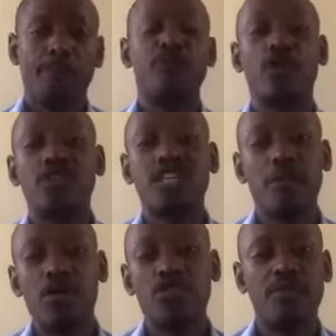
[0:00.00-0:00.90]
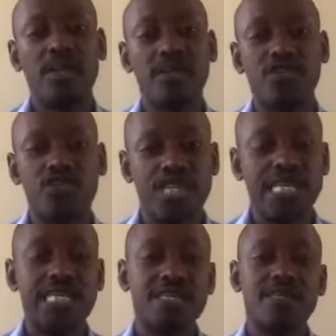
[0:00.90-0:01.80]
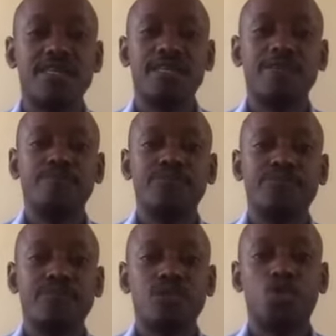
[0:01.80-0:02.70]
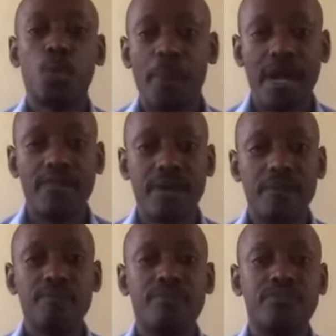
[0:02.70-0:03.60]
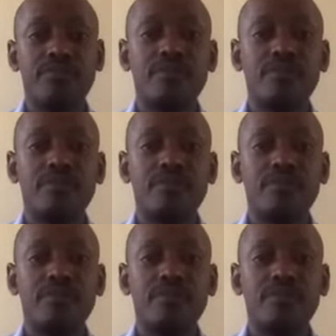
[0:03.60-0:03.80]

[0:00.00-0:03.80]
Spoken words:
because the amount of money that you need to buy them